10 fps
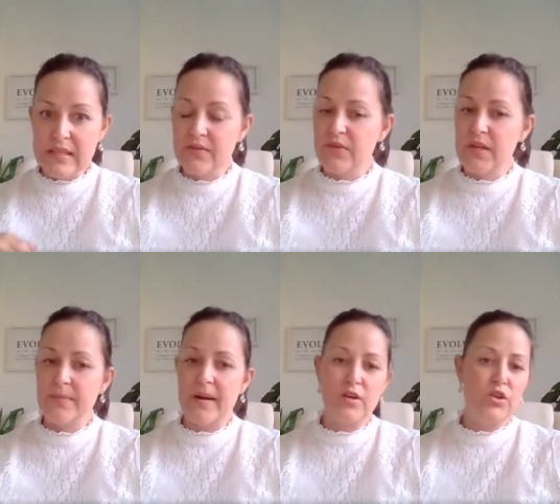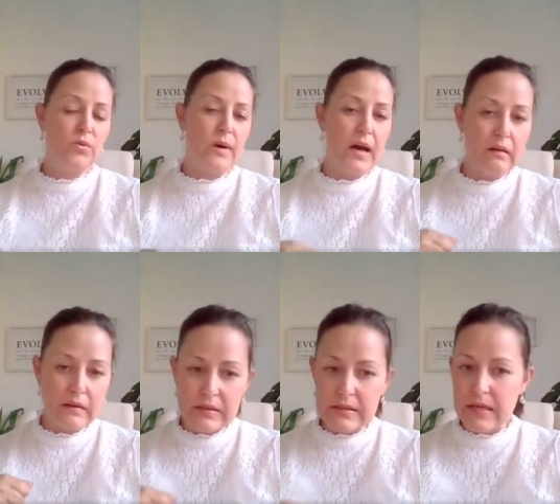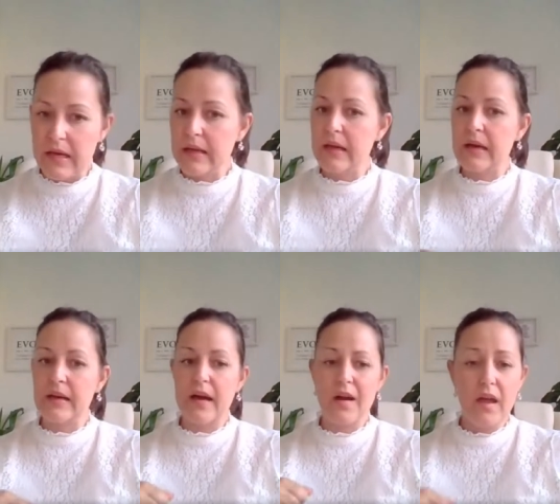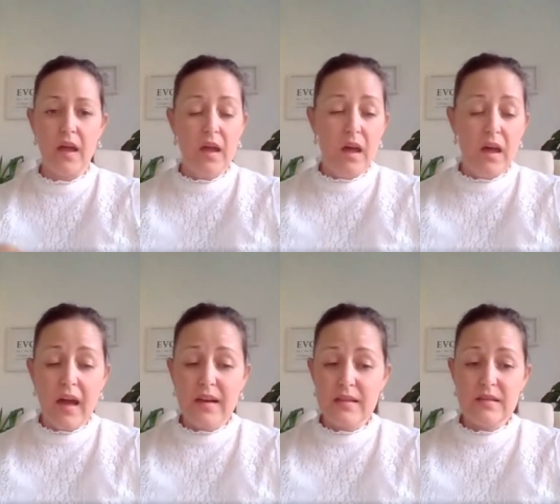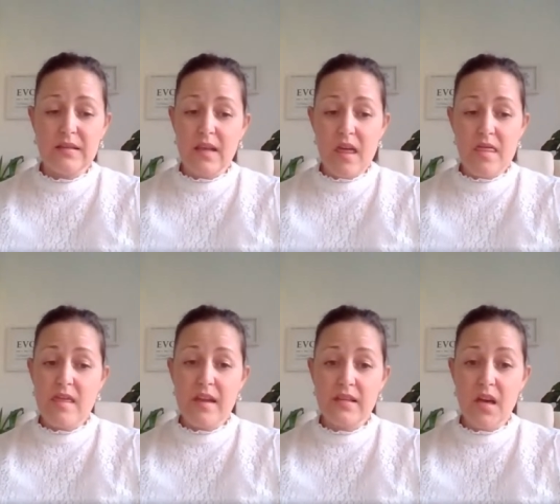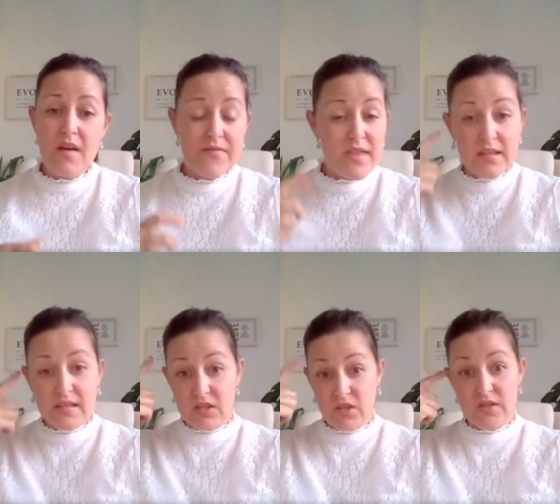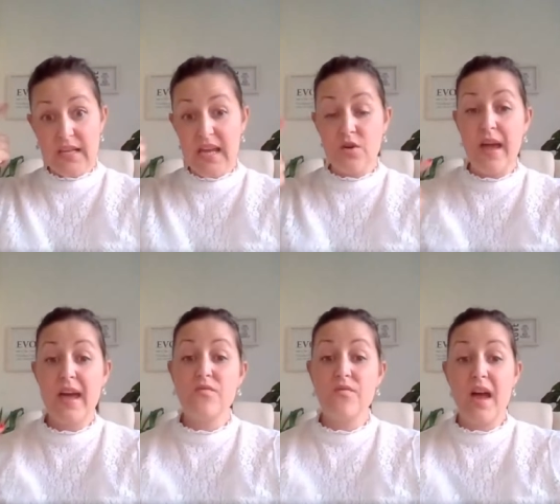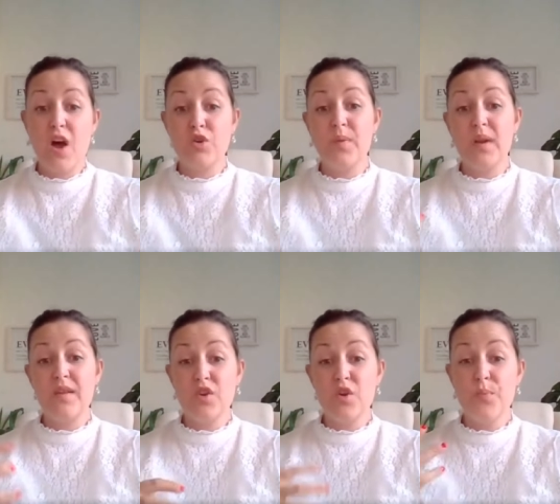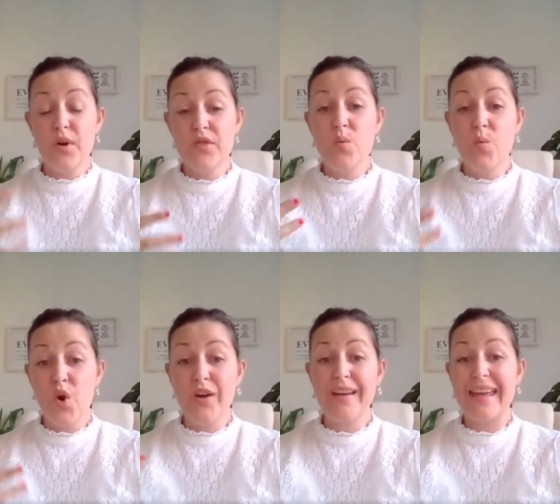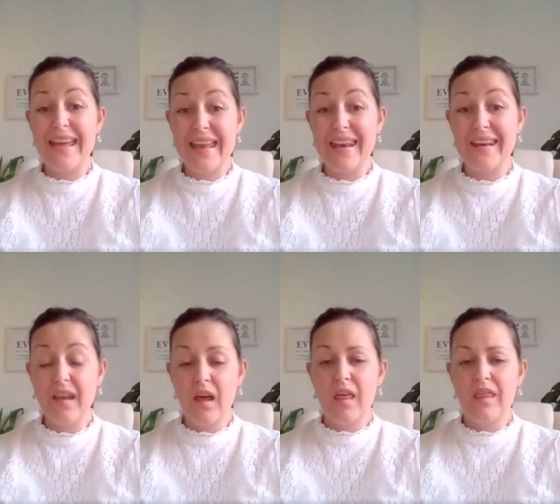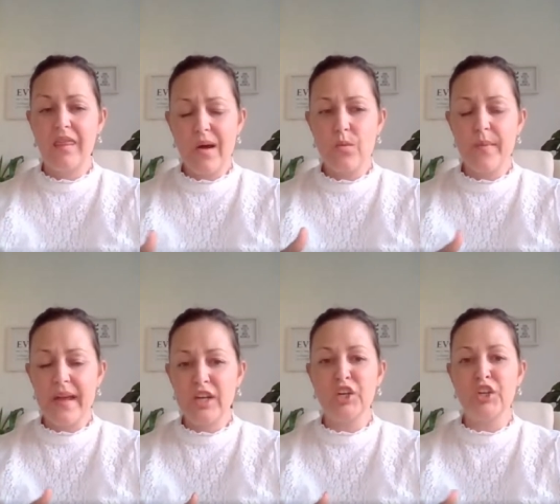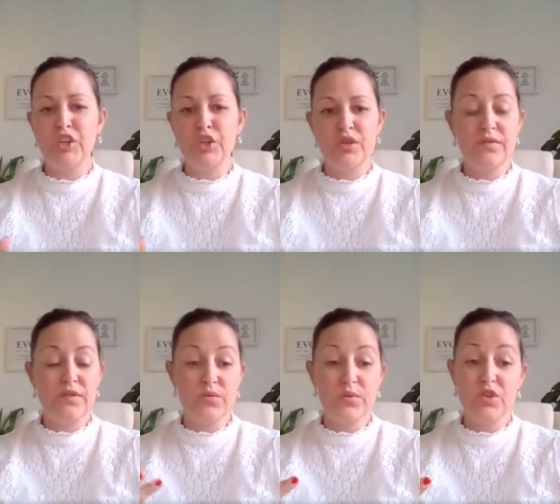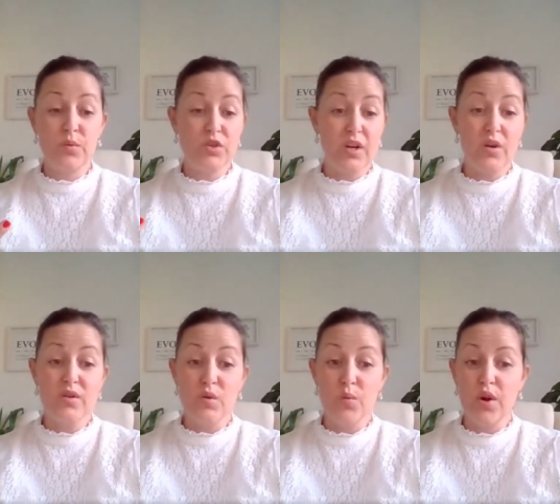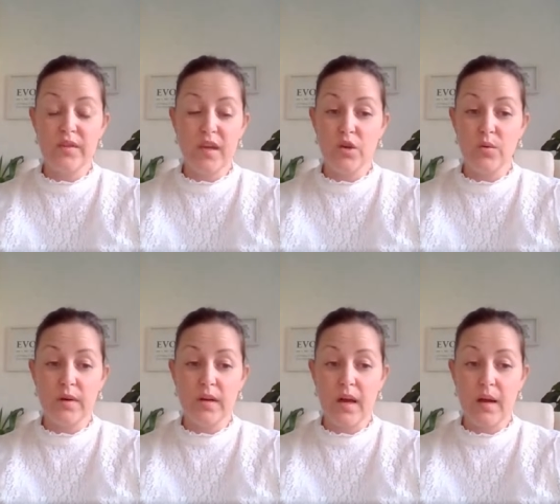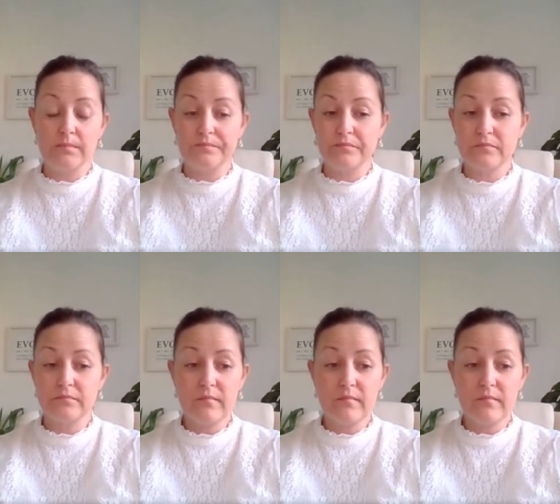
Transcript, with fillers: is different about you? How are you standing out? How? And it's, they're tough things to, to get your head around. But if you can put the work in, that will make a huge difference, which, which I know is the work that you and, um,